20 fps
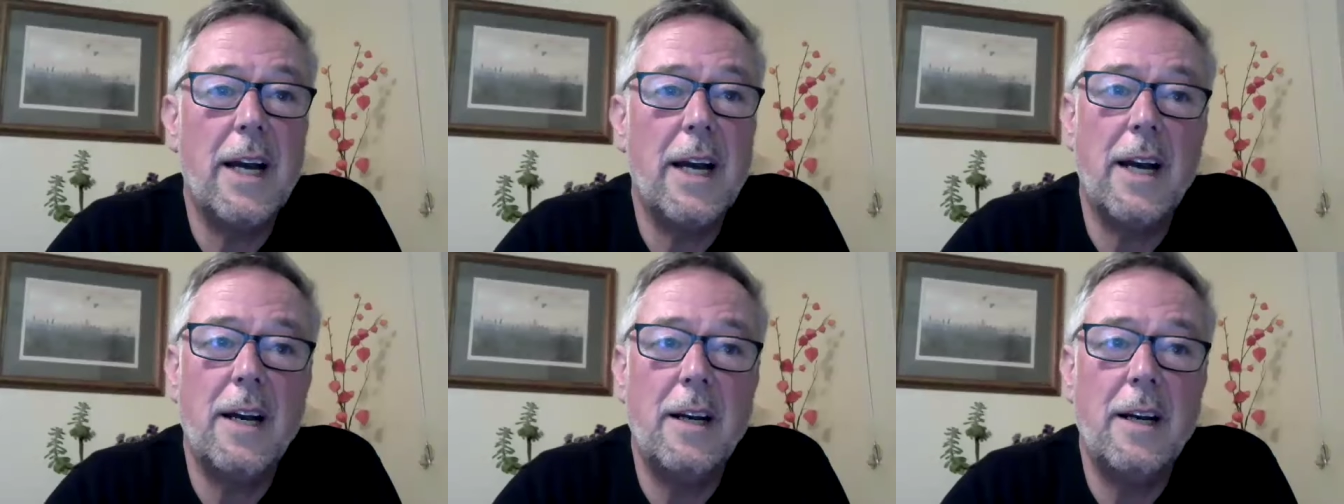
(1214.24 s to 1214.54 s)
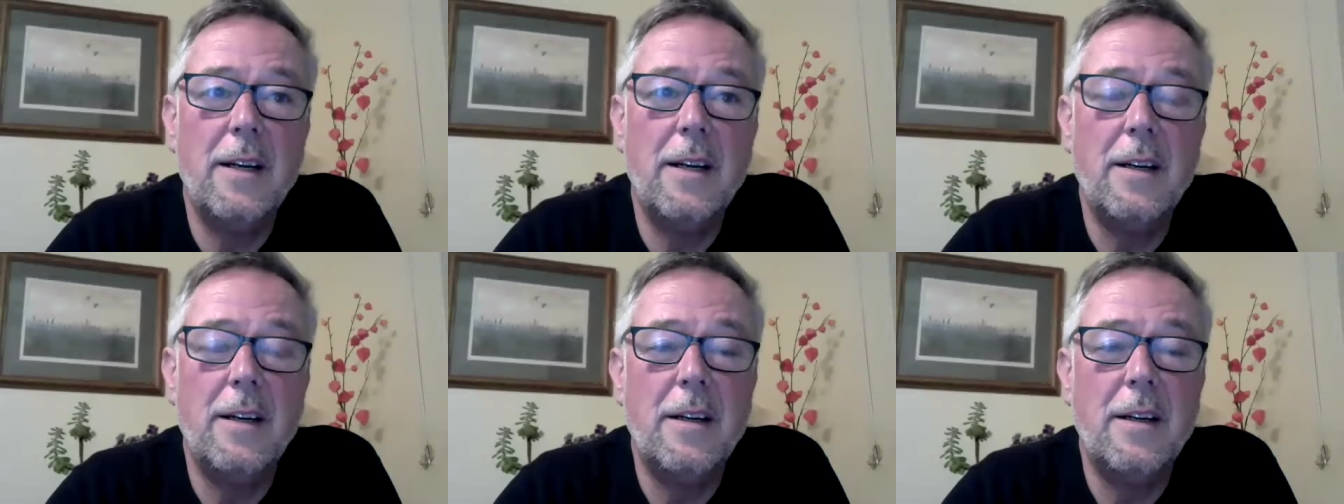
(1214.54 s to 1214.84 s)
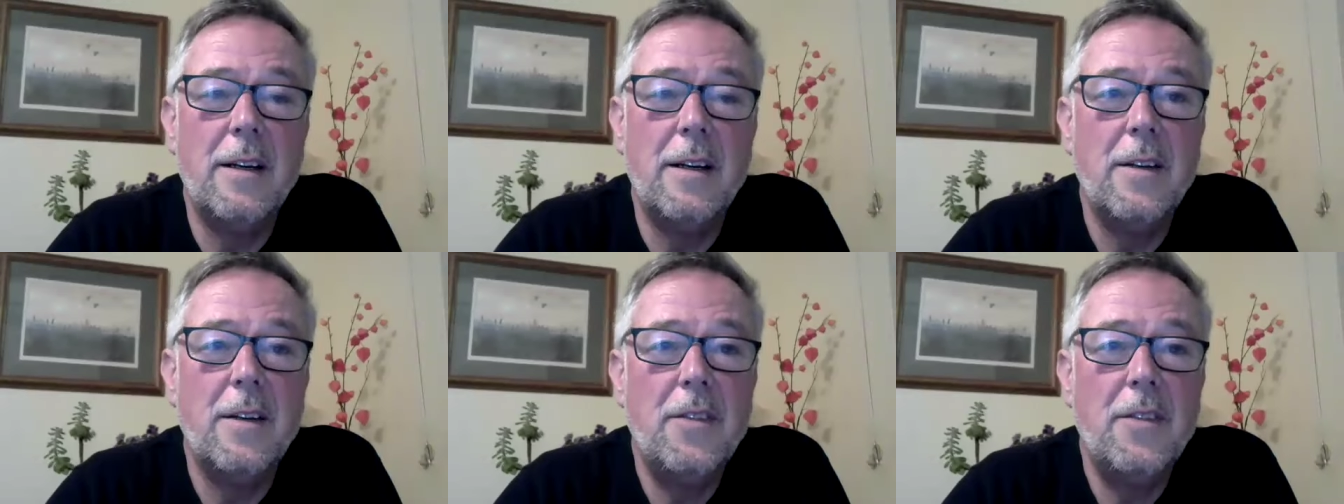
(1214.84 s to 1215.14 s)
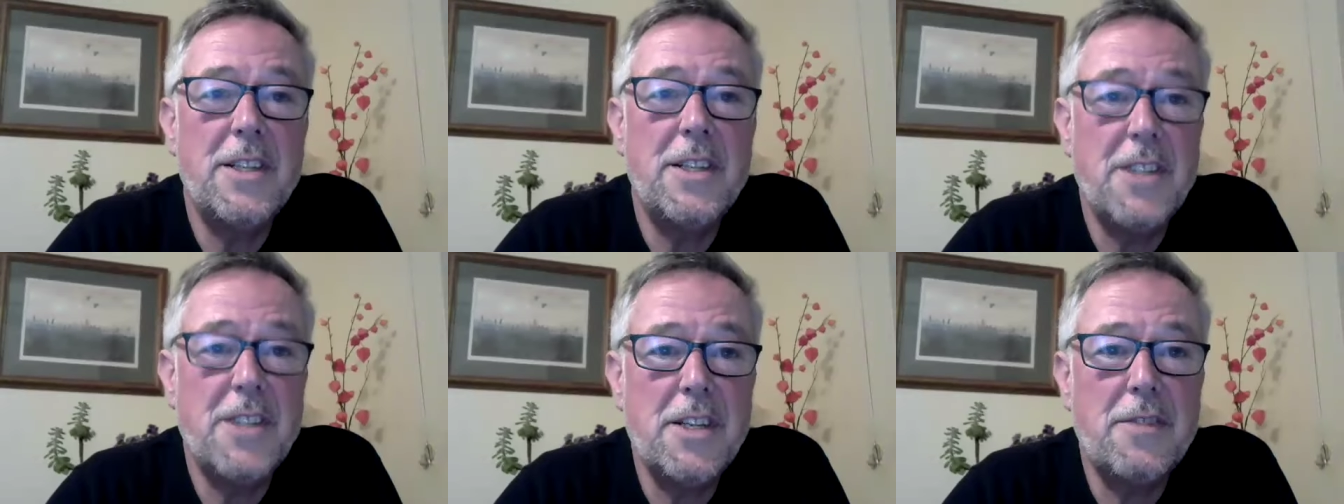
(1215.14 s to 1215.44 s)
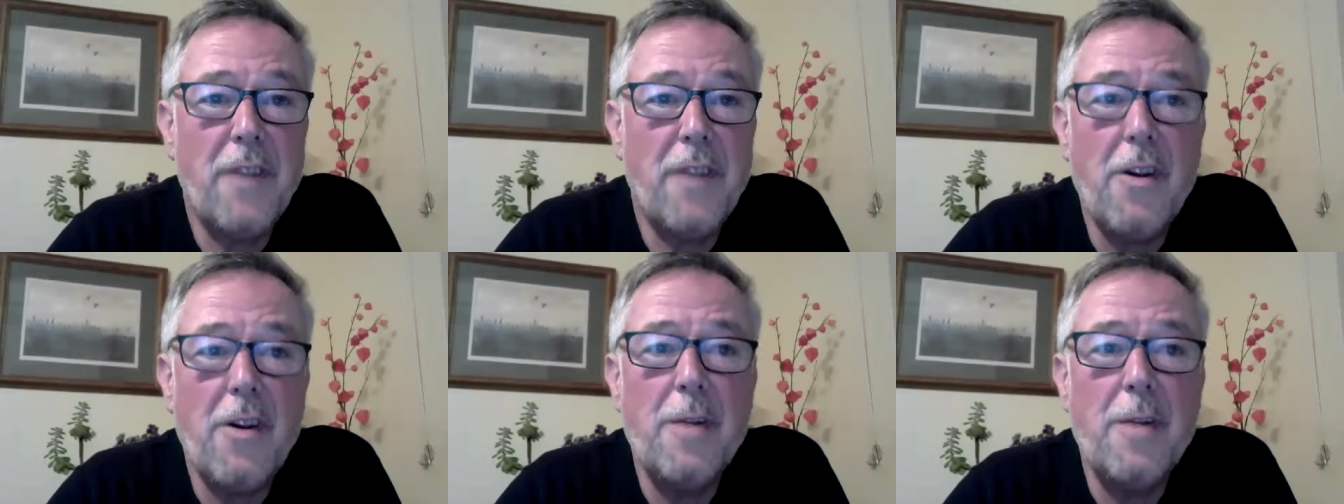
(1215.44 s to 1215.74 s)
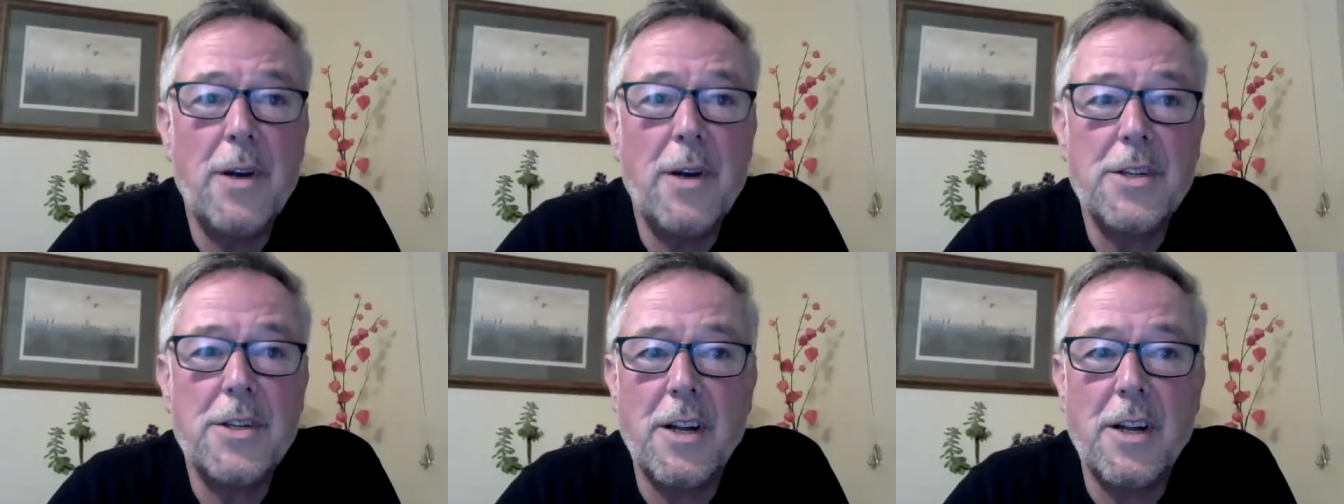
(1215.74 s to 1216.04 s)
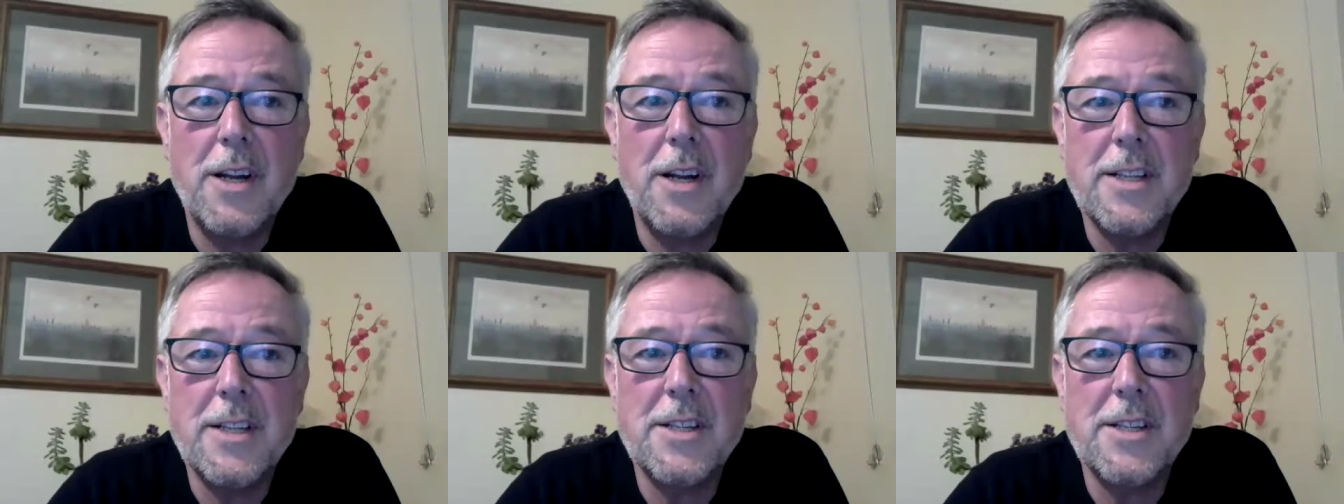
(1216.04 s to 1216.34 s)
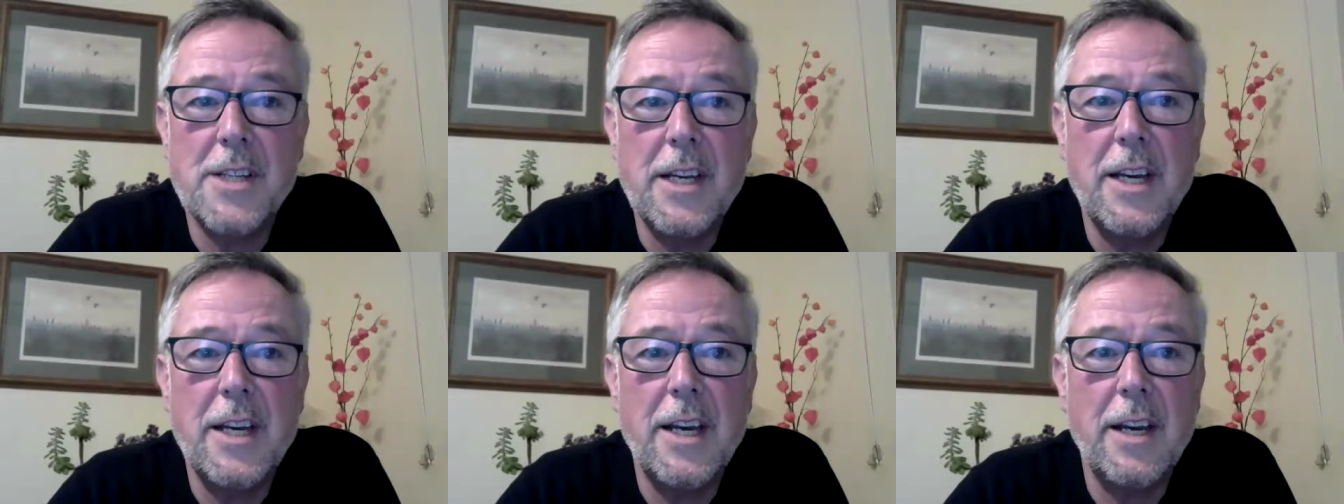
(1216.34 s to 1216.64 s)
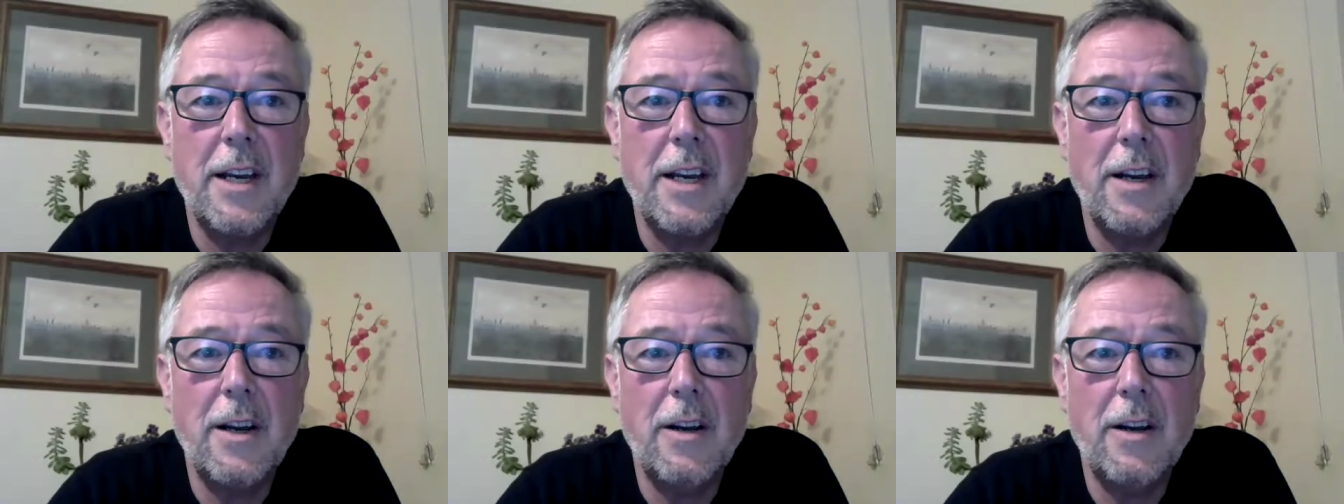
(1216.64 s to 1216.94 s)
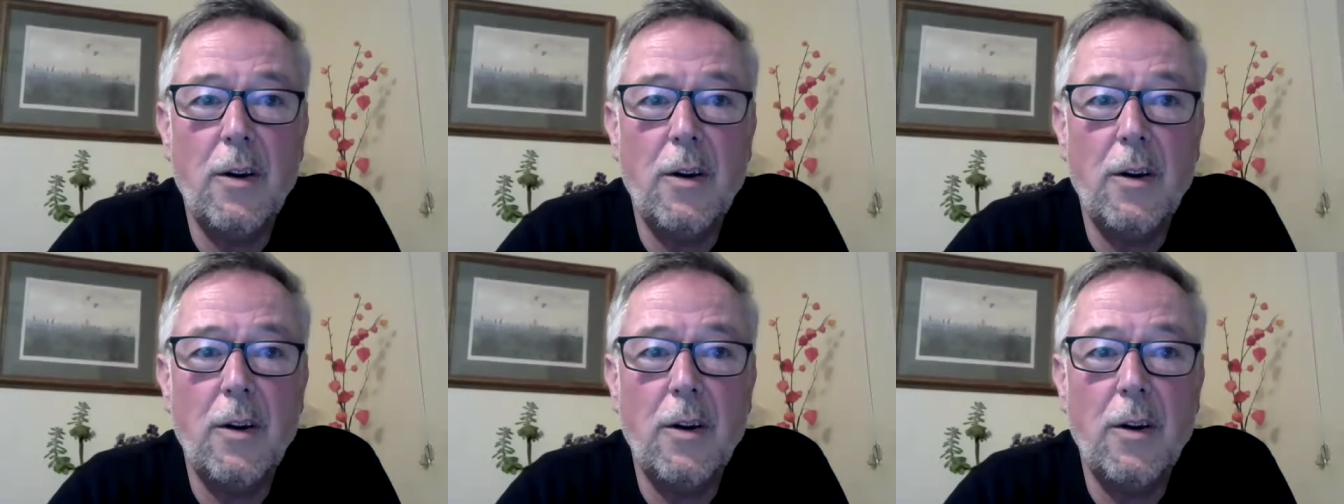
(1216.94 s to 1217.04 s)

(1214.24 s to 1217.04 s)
Yeah. This is very much like seeing